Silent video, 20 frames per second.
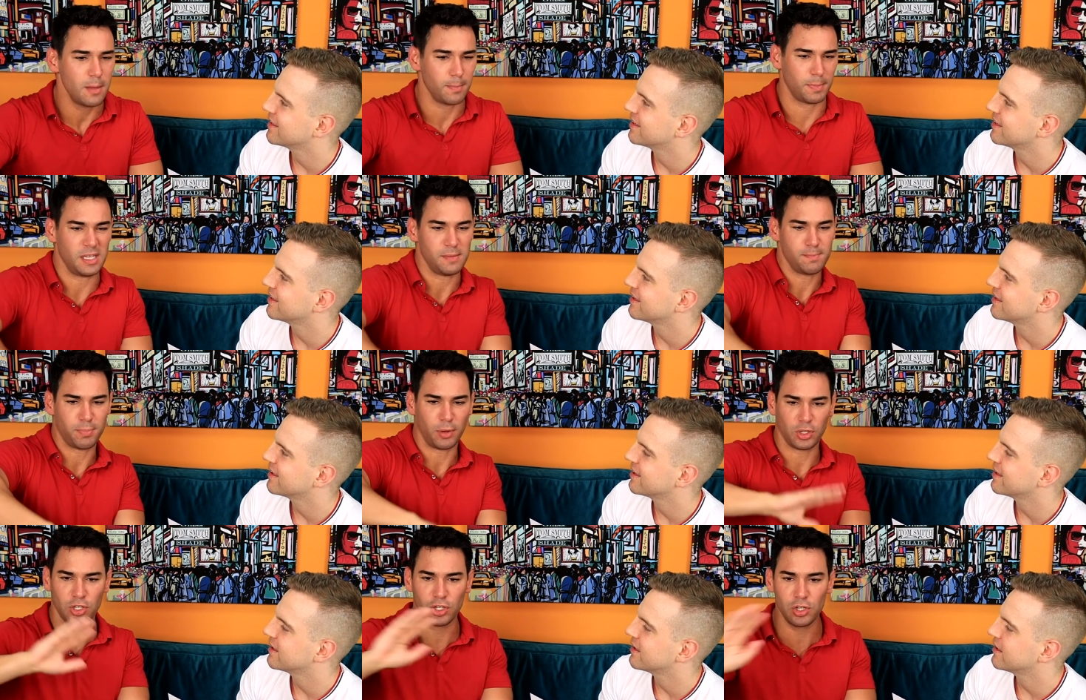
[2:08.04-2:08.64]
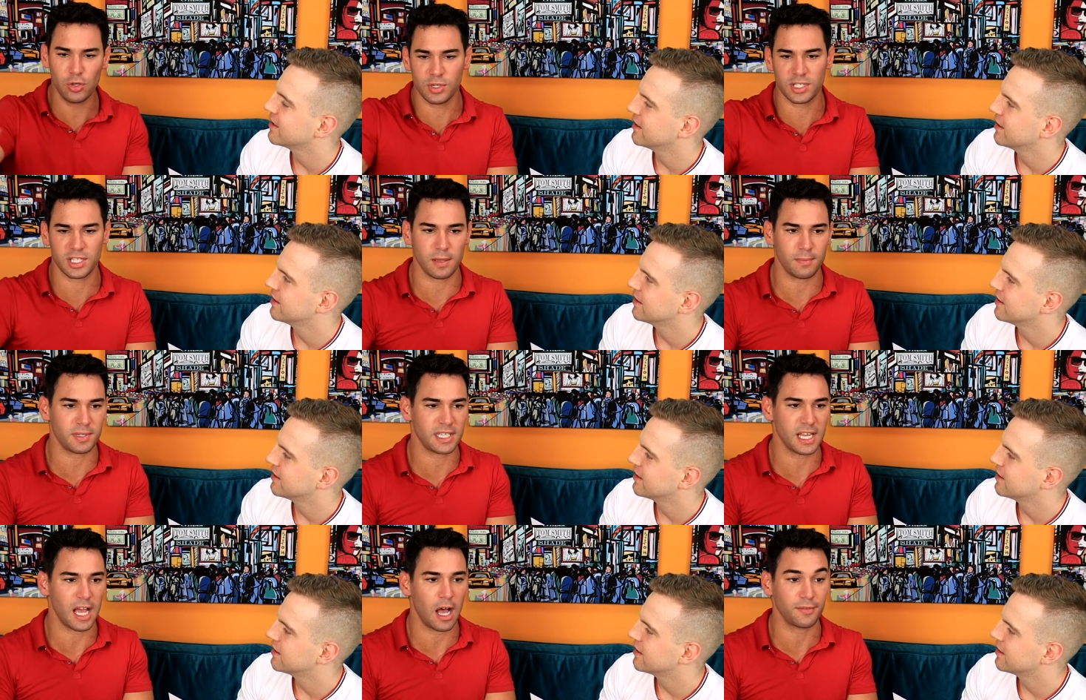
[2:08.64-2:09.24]
Speaker 1: people lose
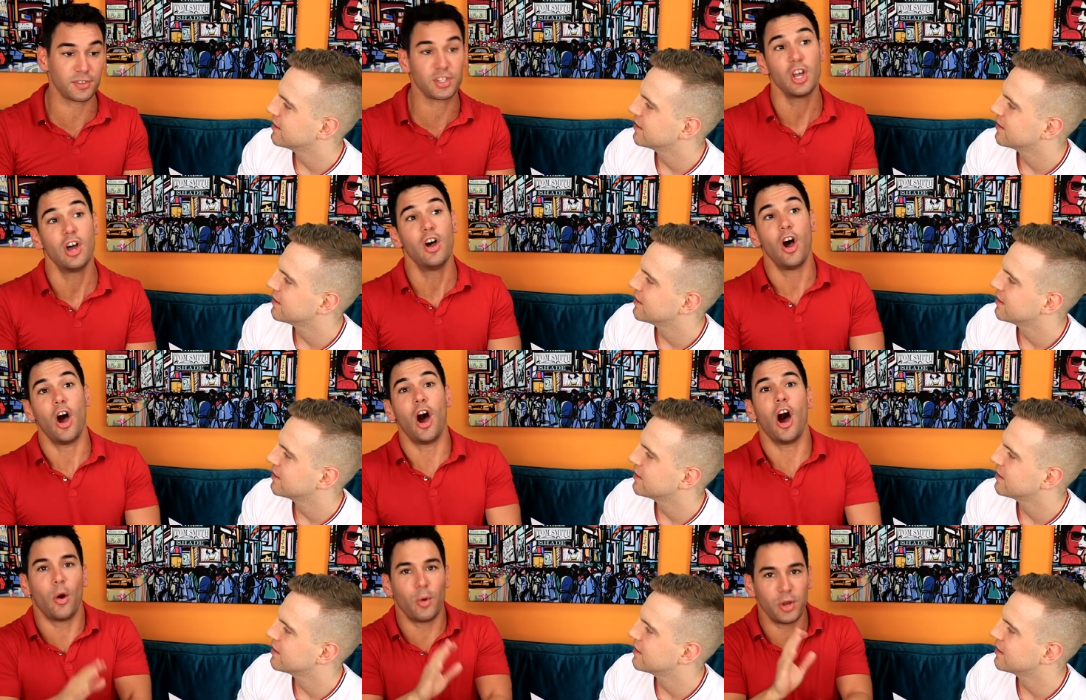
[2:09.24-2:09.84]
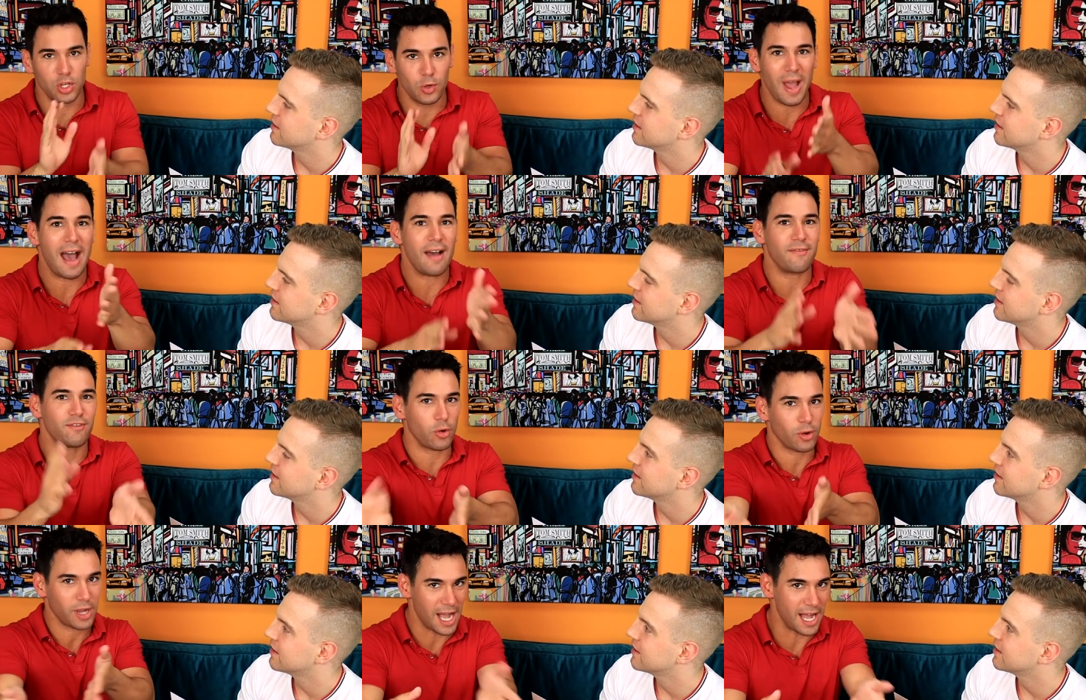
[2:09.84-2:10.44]
themselves oh, and you
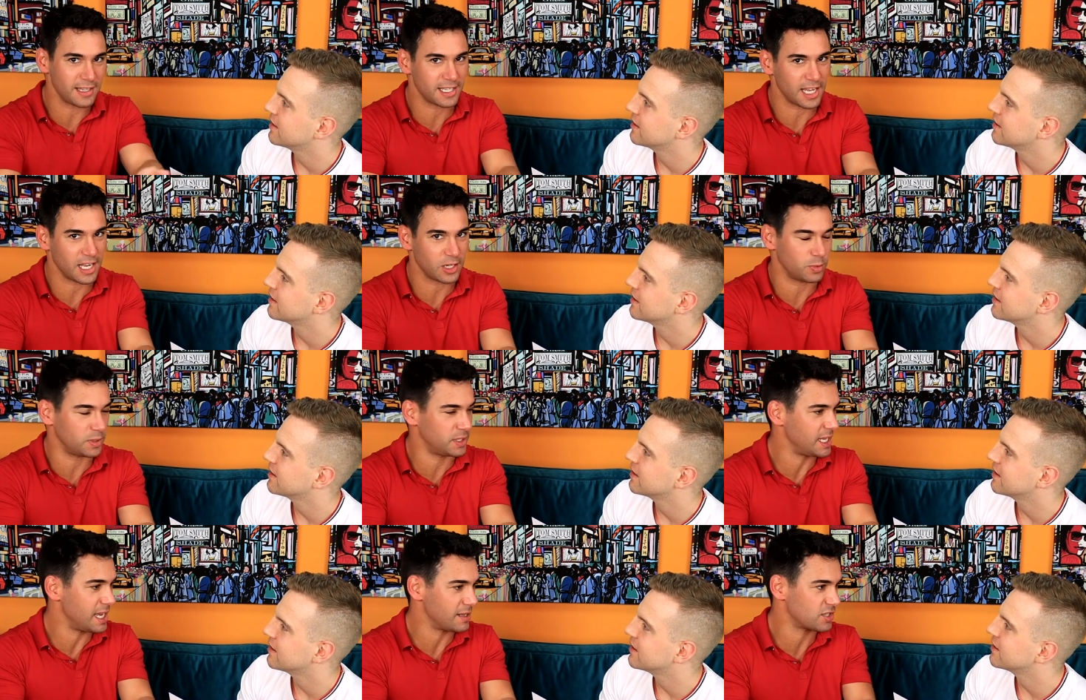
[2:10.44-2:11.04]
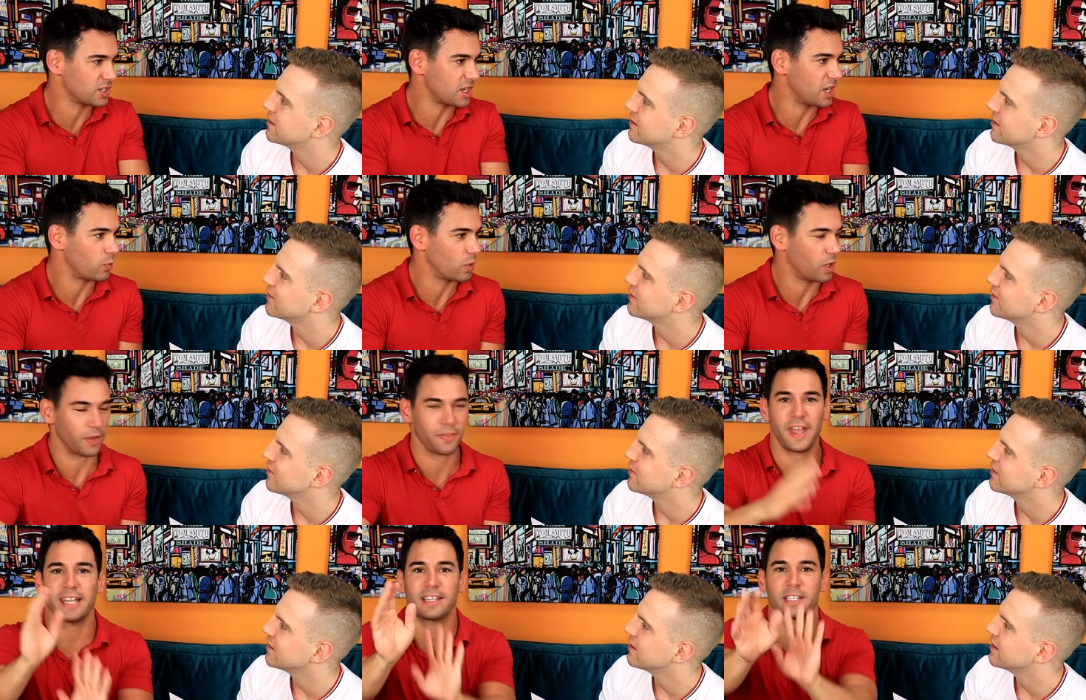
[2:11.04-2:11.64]
have no contact with the outside
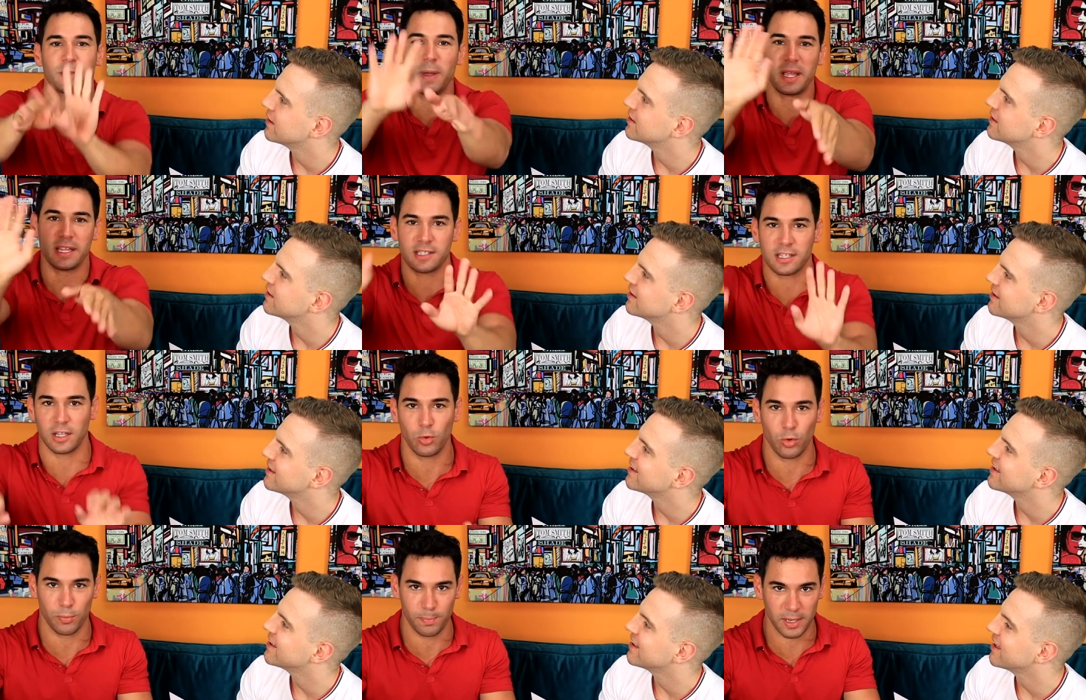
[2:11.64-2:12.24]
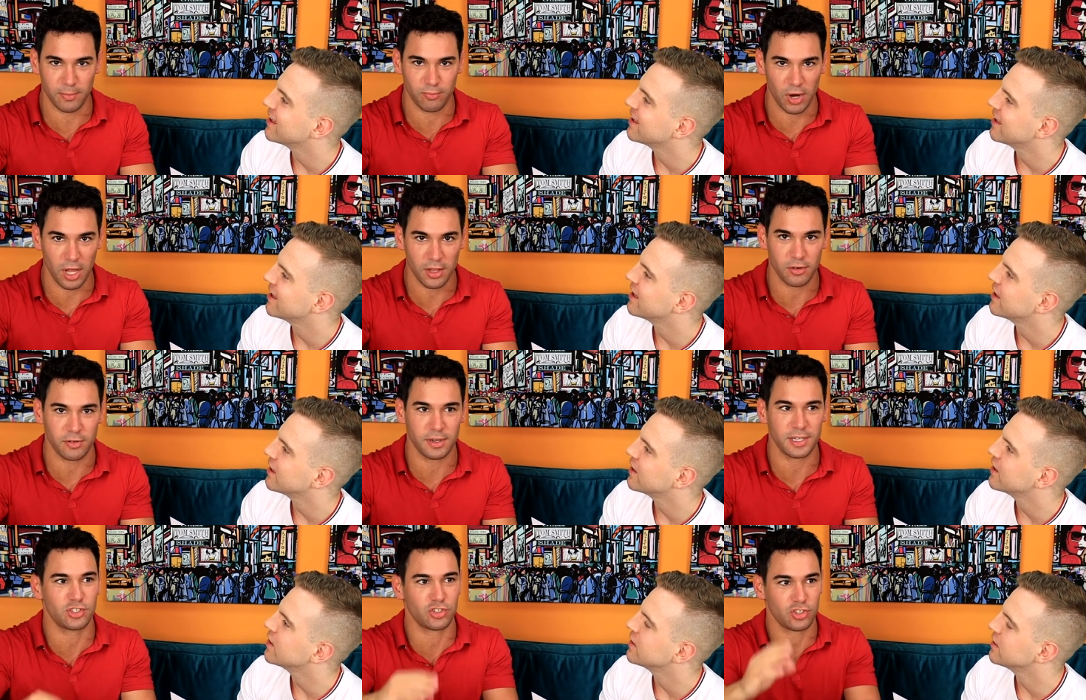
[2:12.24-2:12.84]
world. That's basically what Big
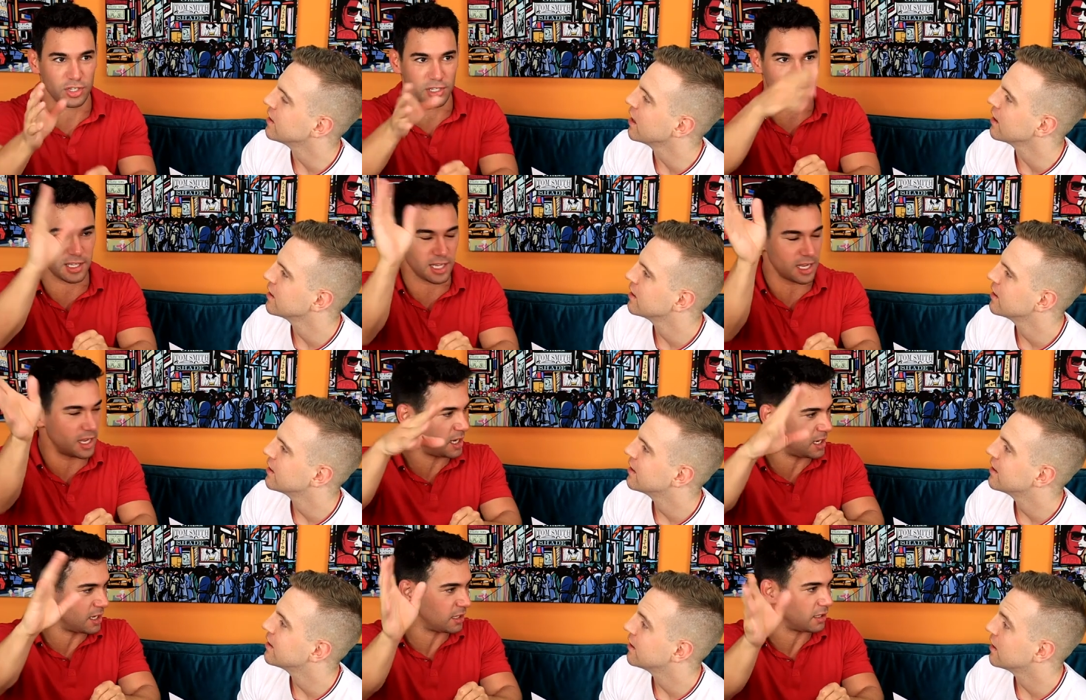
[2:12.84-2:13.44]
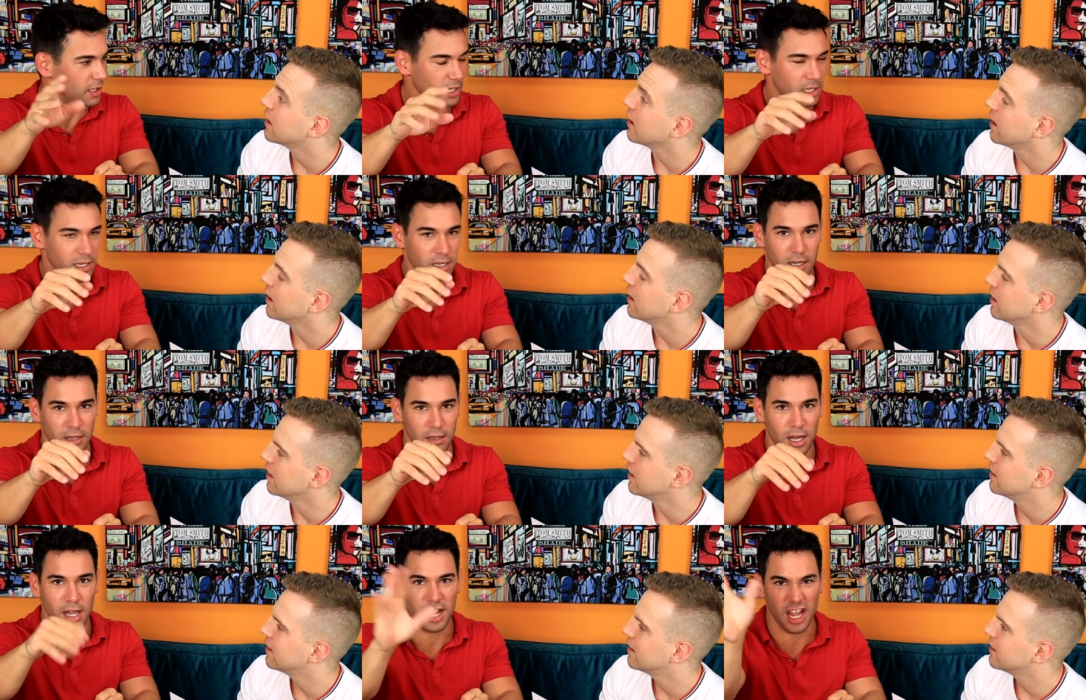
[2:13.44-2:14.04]
Brother is just yeah. in, a, in a, a,